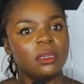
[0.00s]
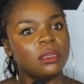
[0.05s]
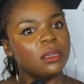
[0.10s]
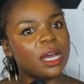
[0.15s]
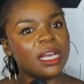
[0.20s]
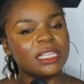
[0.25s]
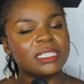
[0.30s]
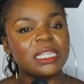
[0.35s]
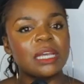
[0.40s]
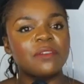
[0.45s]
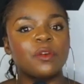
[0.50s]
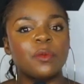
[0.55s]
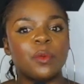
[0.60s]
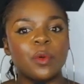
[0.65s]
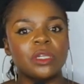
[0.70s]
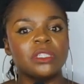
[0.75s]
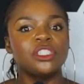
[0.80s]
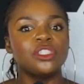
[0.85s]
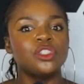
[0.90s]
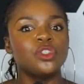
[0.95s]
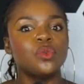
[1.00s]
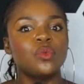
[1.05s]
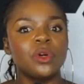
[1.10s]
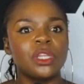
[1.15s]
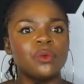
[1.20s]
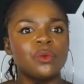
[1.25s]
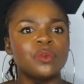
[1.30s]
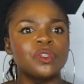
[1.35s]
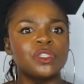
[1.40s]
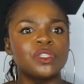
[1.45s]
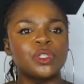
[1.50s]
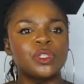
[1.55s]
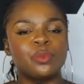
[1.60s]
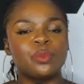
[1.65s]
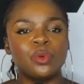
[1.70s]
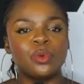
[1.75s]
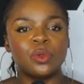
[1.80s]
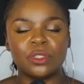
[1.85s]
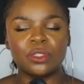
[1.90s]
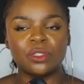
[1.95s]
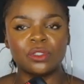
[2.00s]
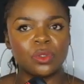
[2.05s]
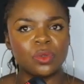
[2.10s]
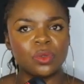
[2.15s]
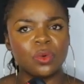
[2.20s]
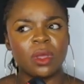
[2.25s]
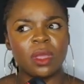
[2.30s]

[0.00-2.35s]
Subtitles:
Asafa Paul didn't do what he was supposed to do.